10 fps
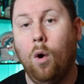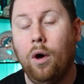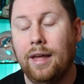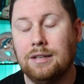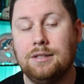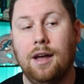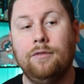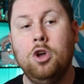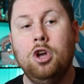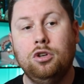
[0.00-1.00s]
all that
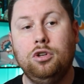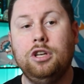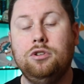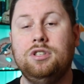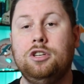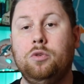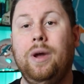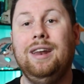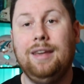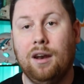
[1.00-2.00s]
stuff to get you
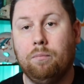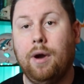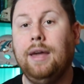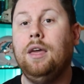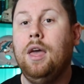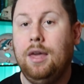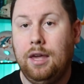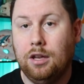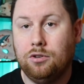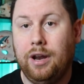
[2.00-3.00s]
situated. You get a break,
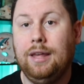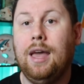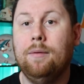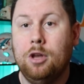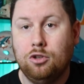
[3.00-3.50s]
you get training camp.